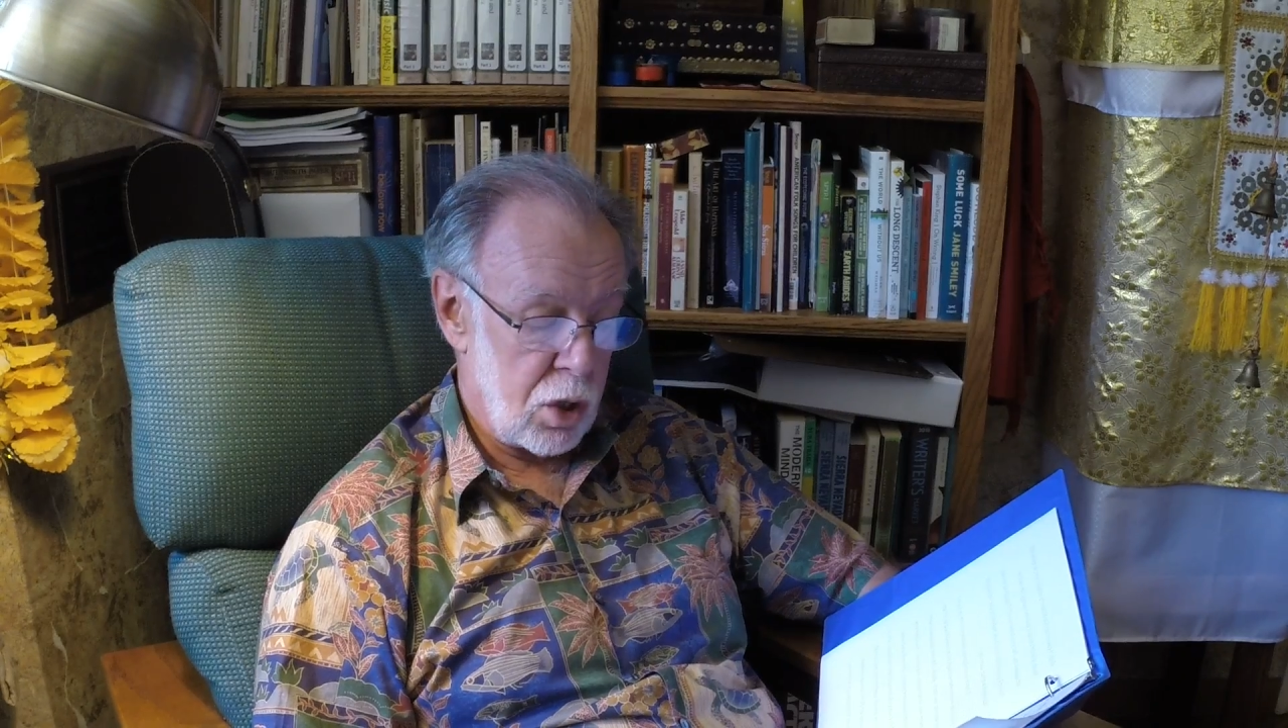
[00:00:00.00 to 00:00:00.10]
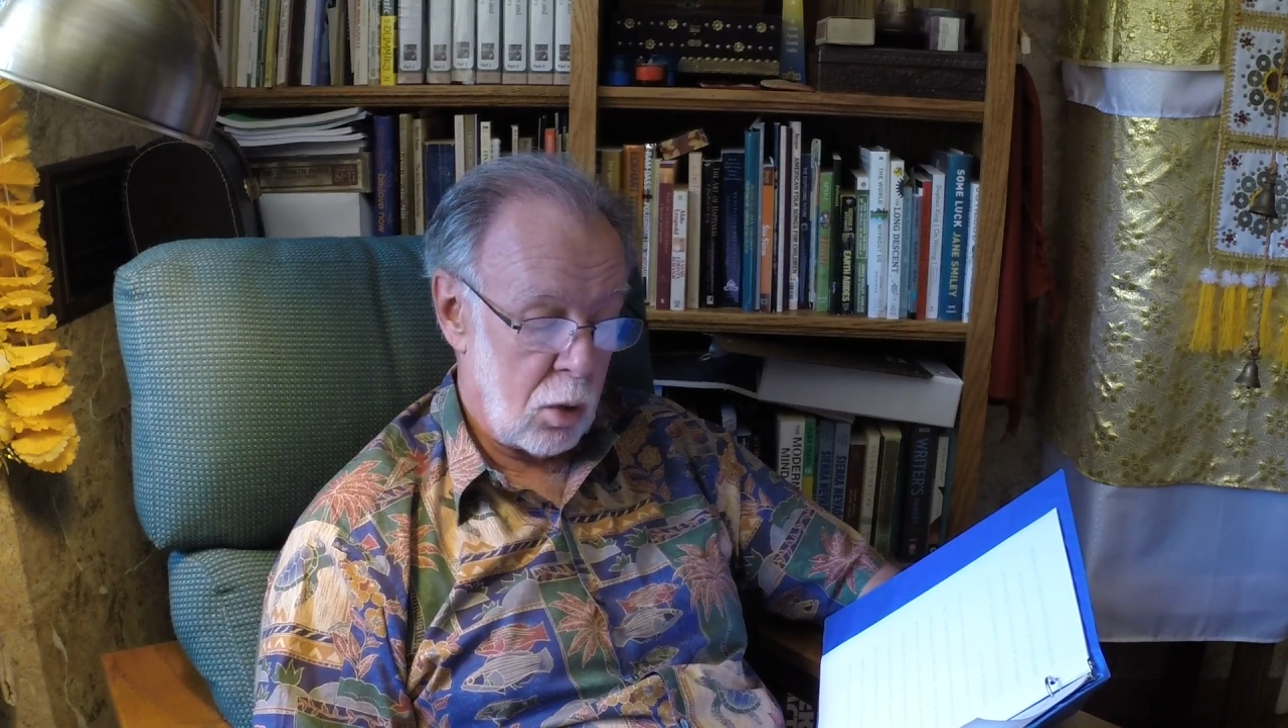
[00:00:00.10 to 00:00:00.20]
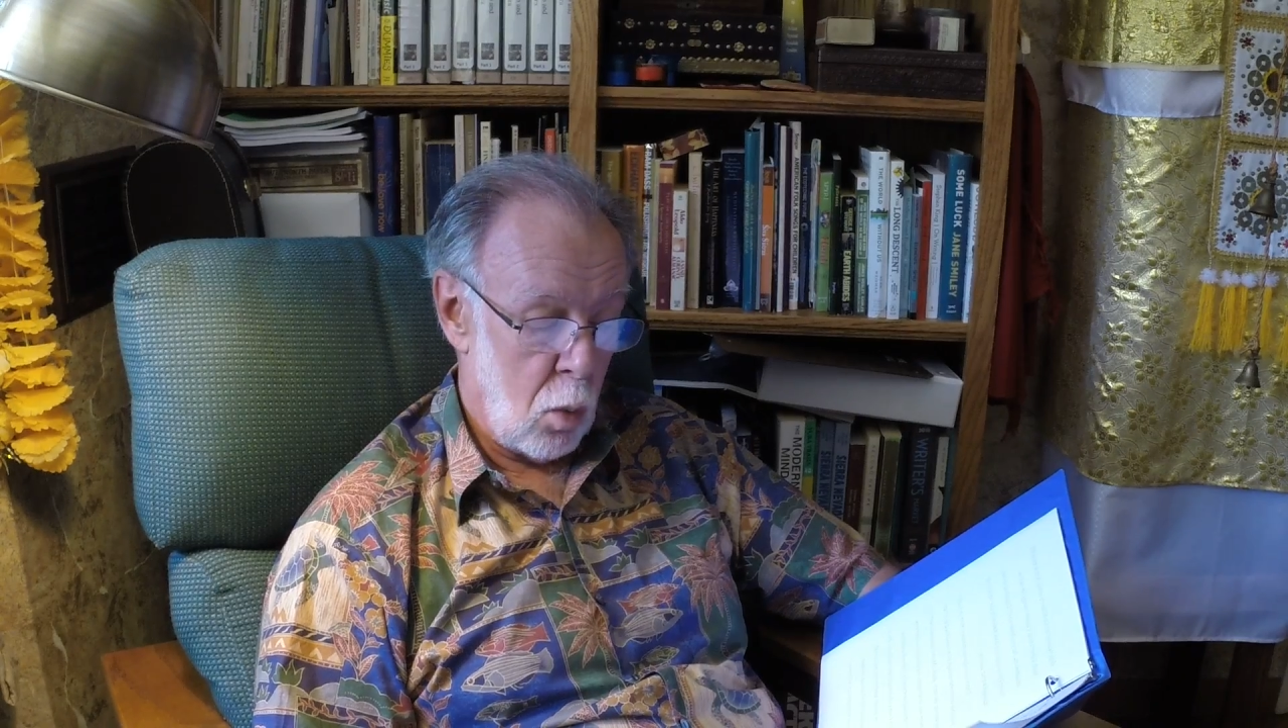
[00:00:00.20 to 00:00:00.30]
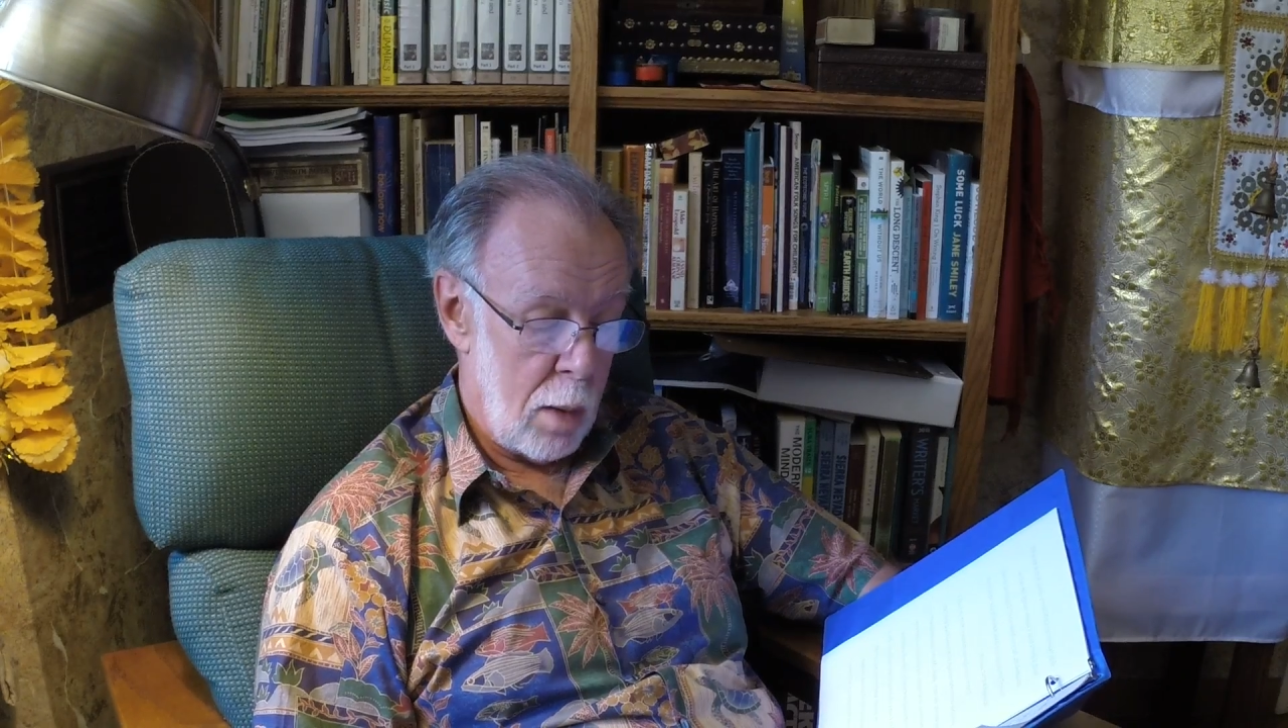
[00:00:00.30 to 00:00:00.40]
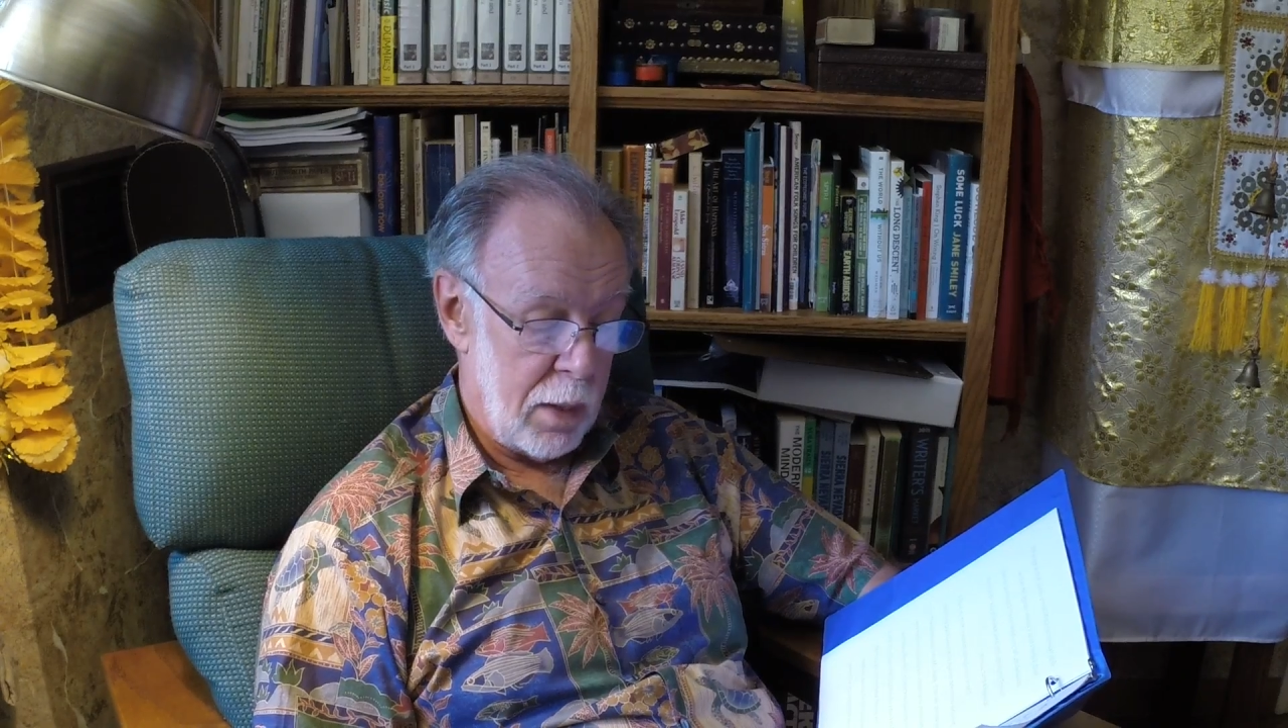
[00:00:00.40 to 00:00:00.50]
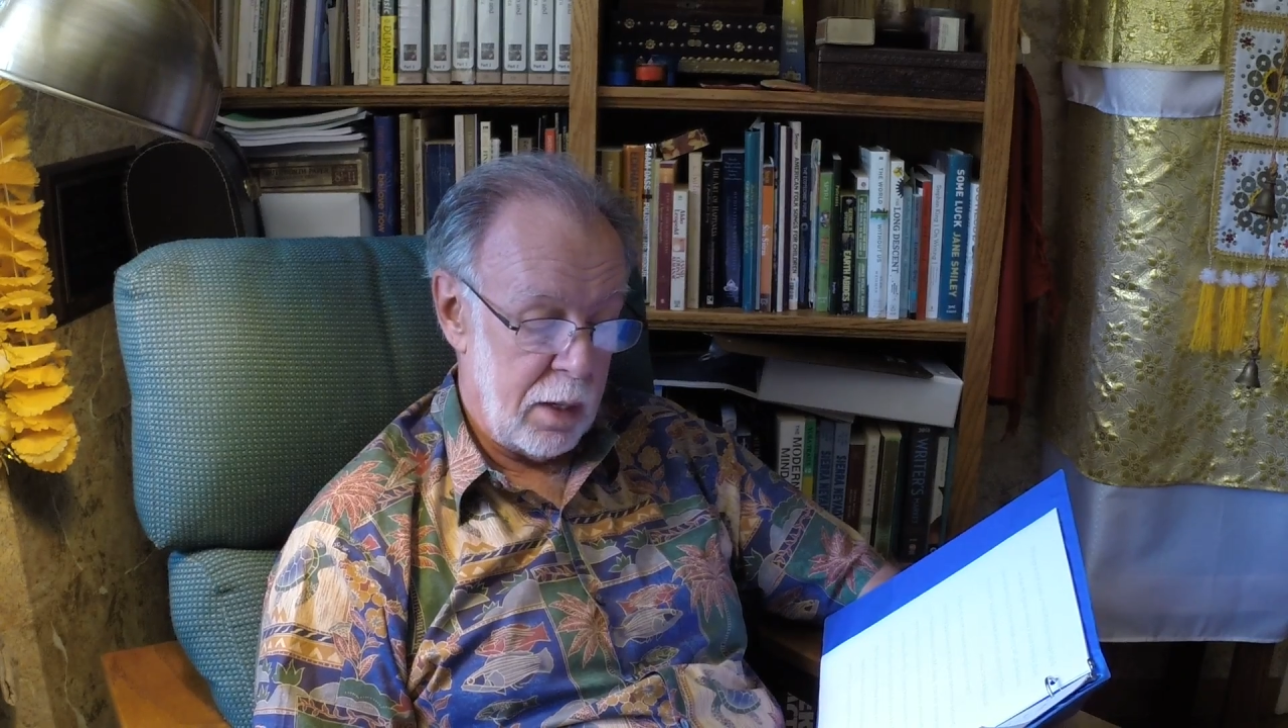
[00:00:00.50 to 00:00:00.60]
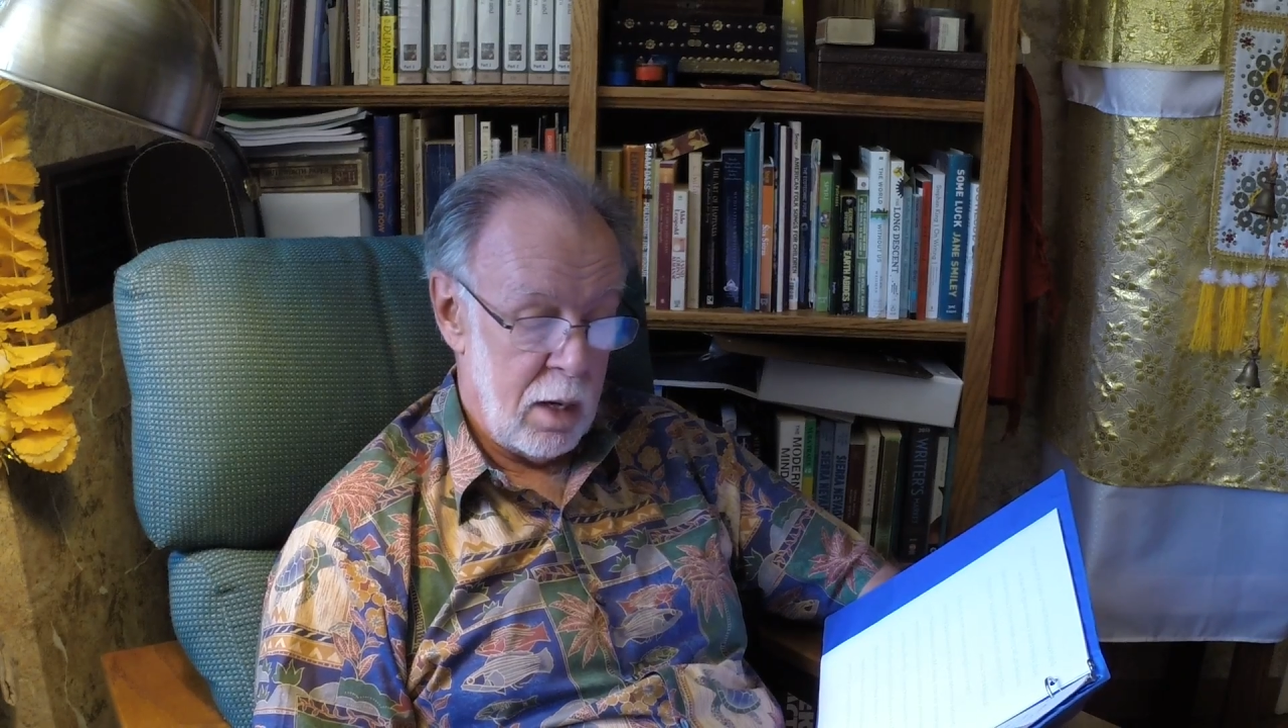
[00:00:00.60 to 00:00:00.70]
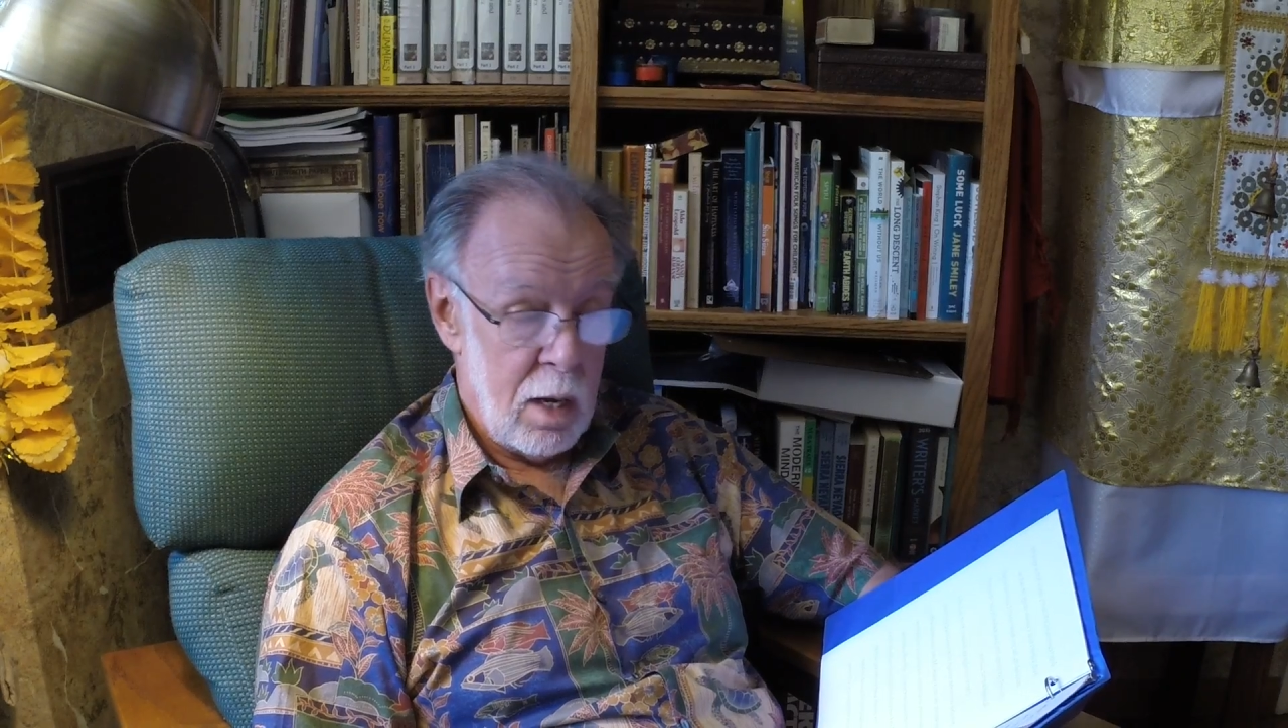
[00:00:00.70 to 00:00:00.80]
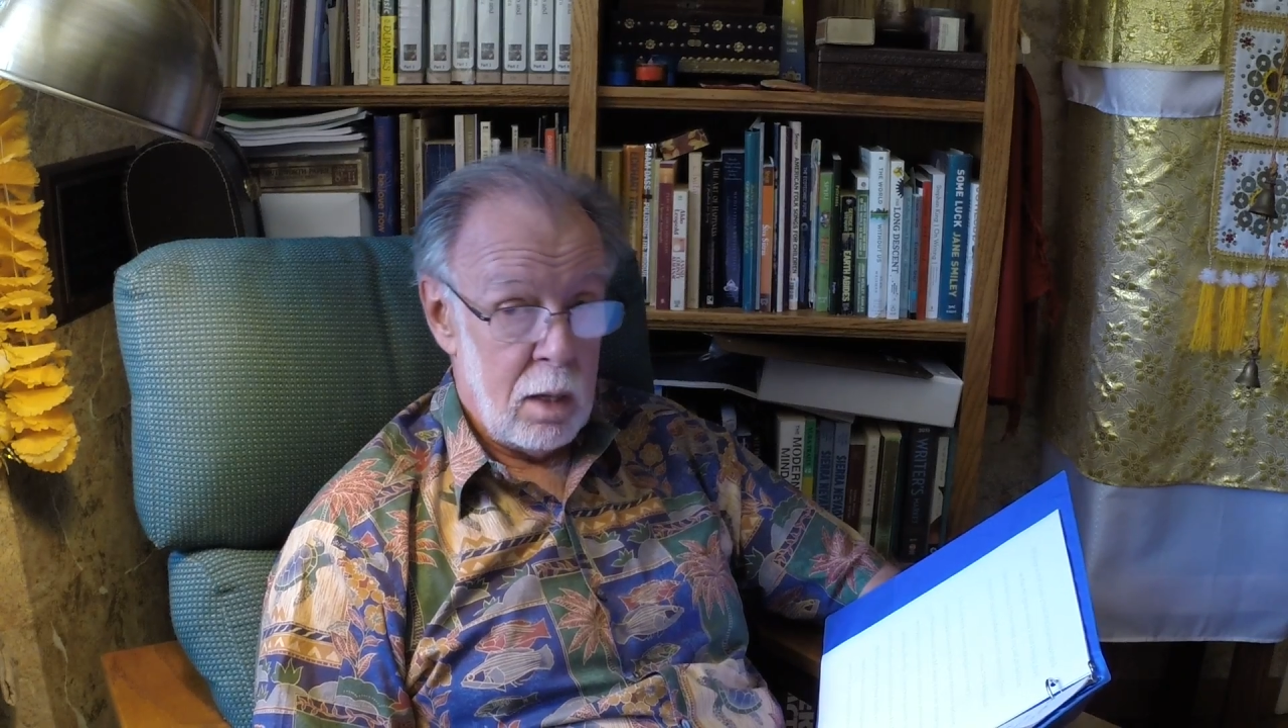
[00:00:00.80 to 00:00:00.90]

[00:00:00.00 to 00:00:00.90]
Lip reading: young woman.